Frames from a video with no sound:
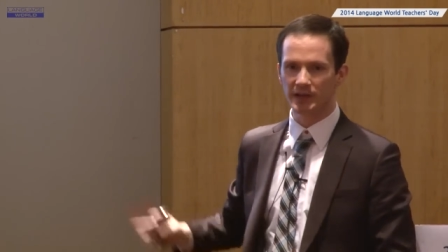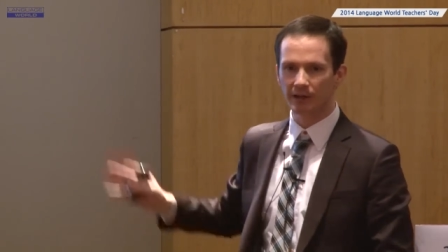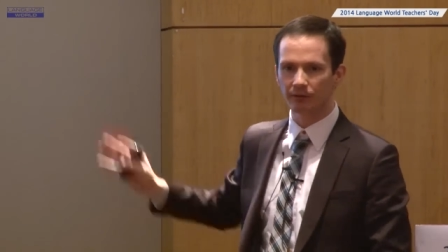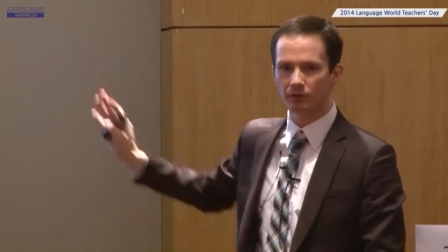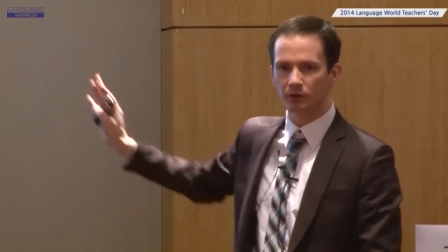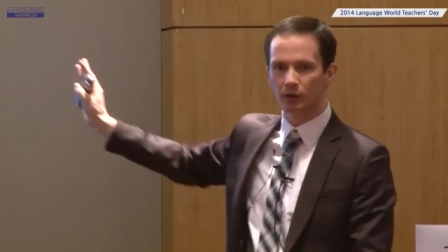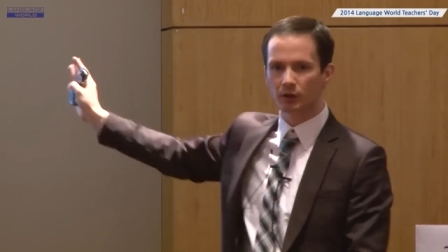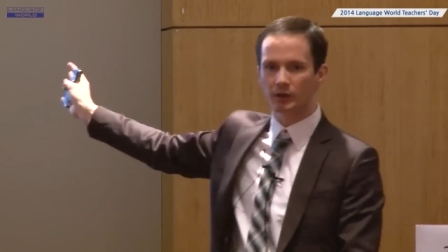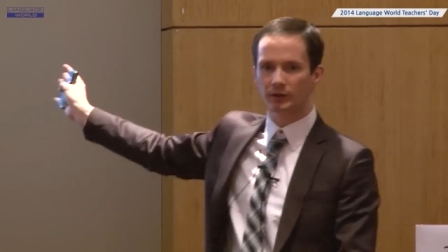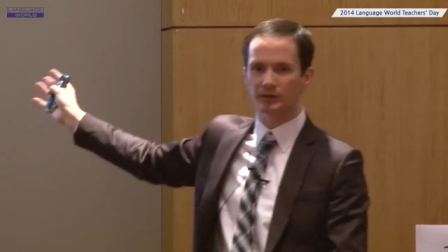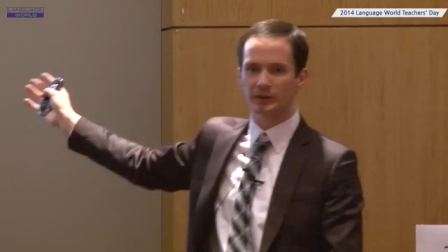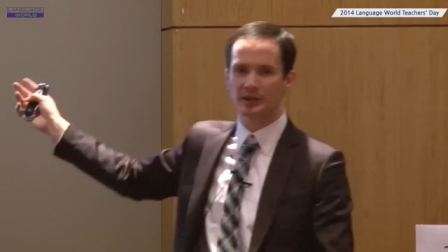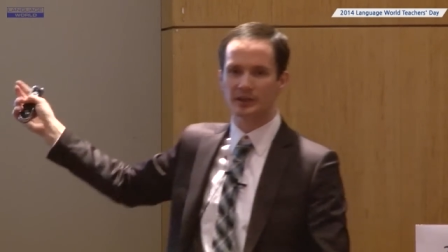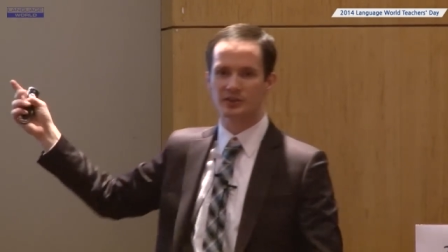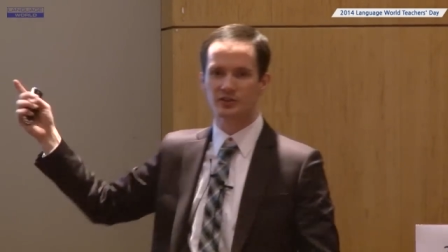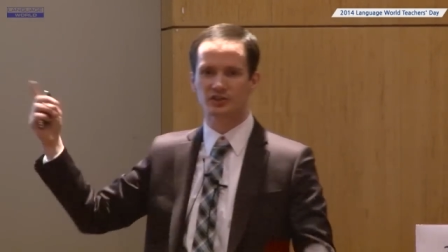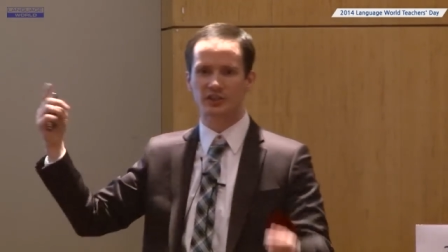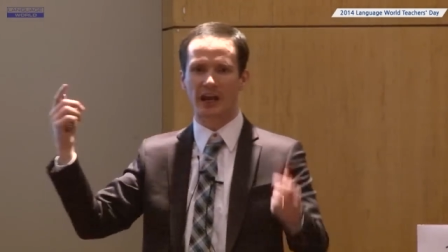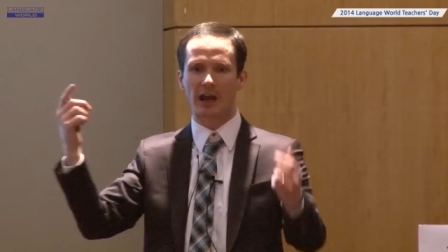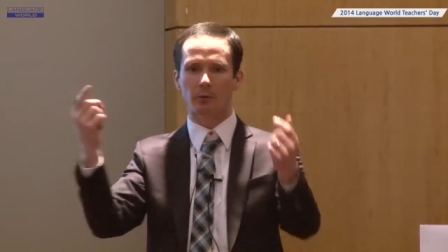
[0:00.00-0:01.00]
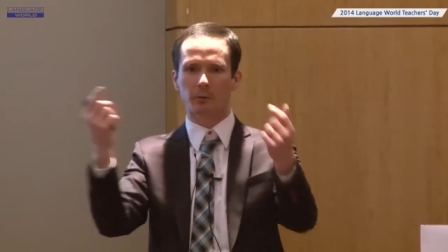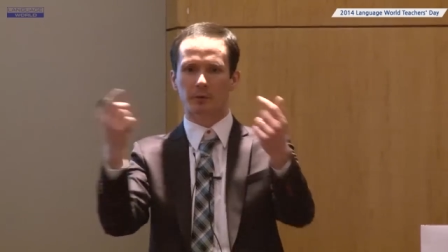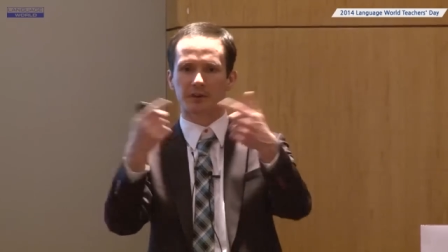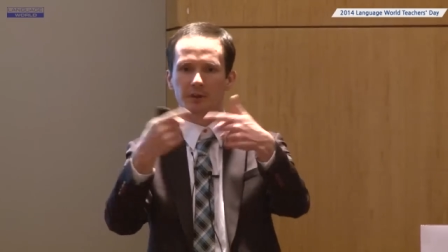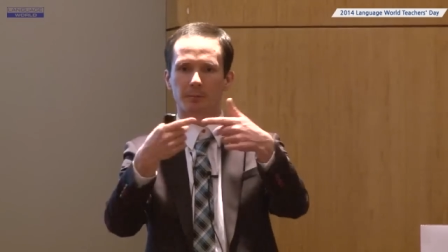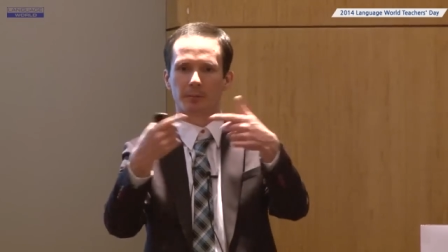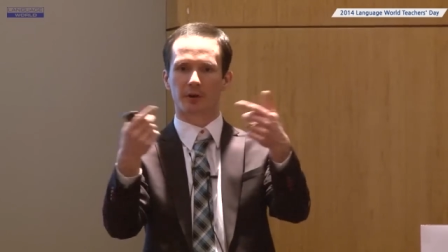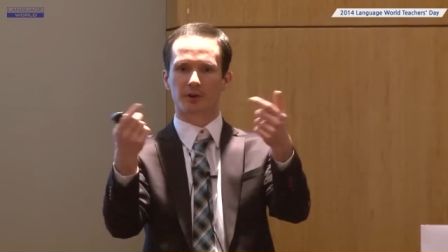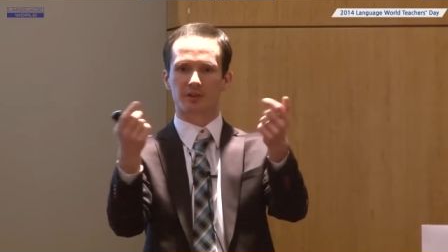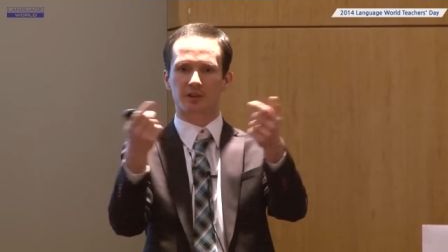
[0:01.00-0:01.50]
Have a look at these, chat with
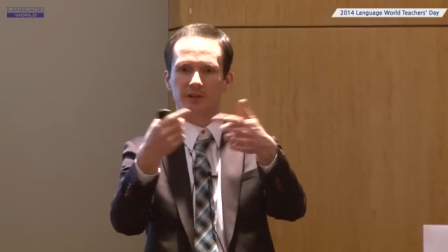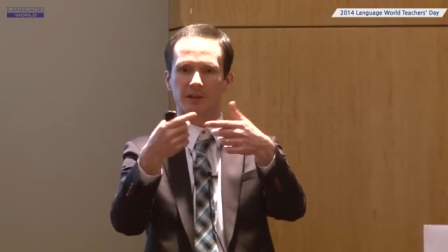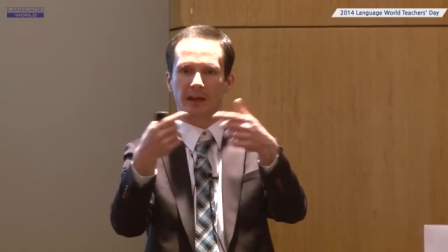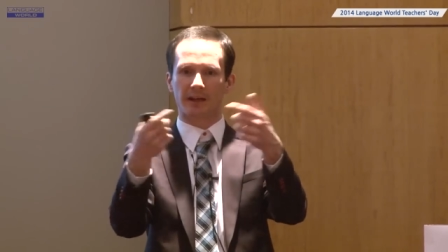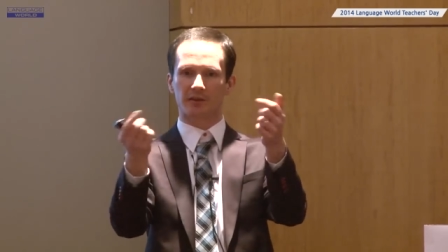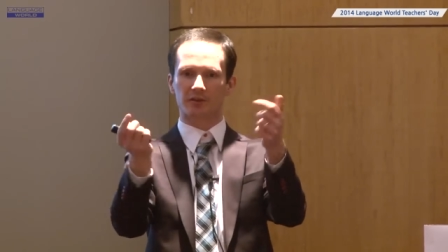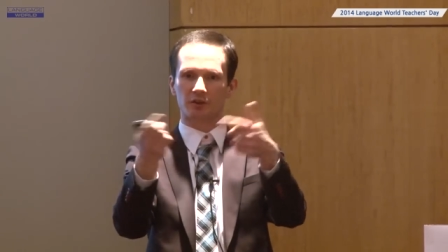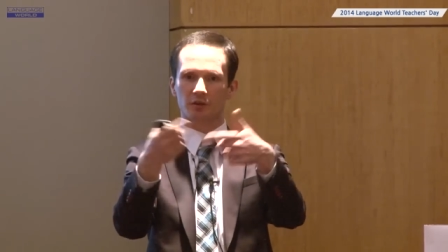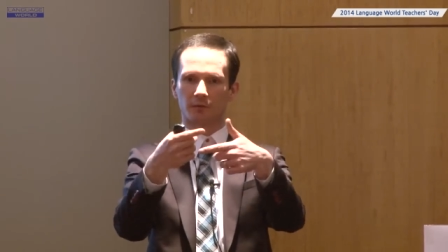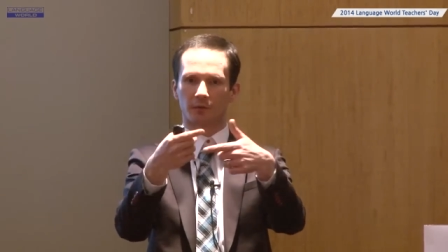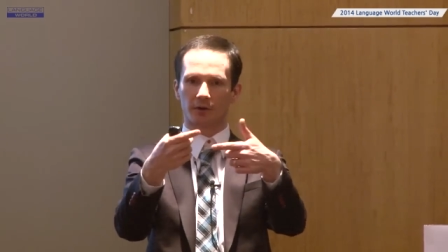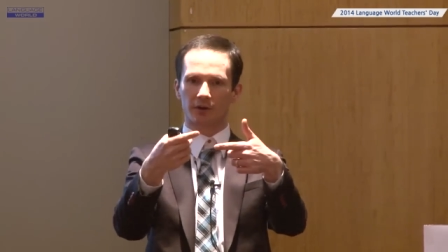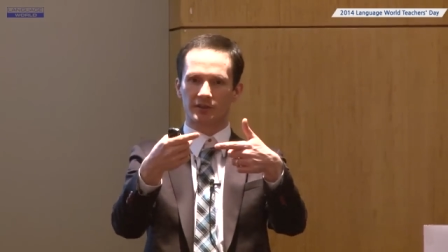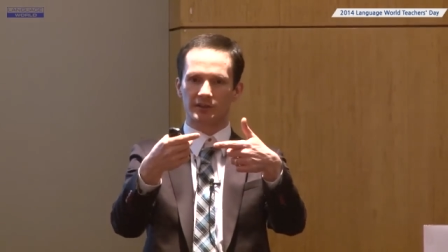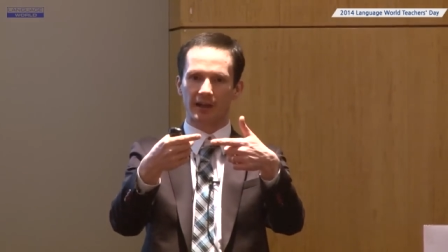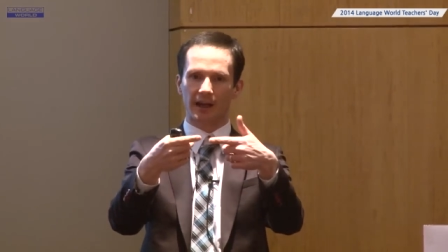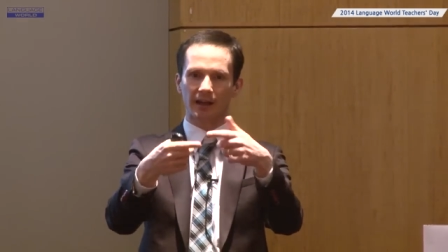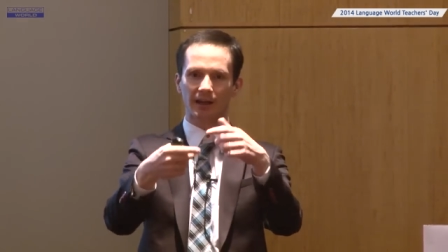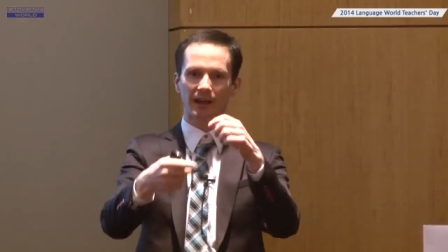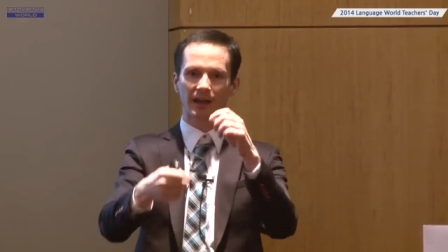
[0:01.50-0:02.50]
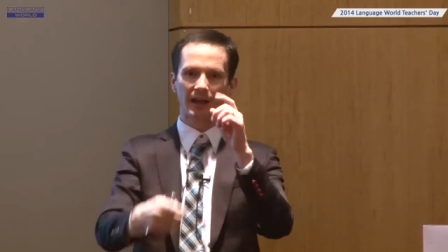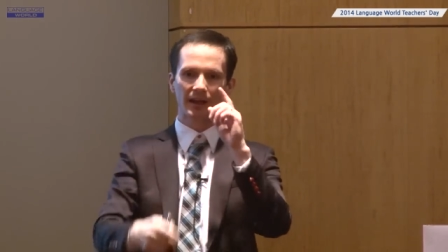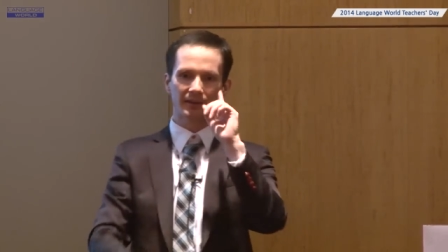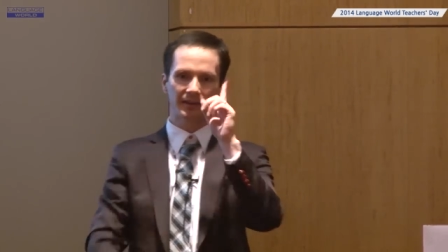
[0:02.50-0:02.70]
the person next to you for a sec,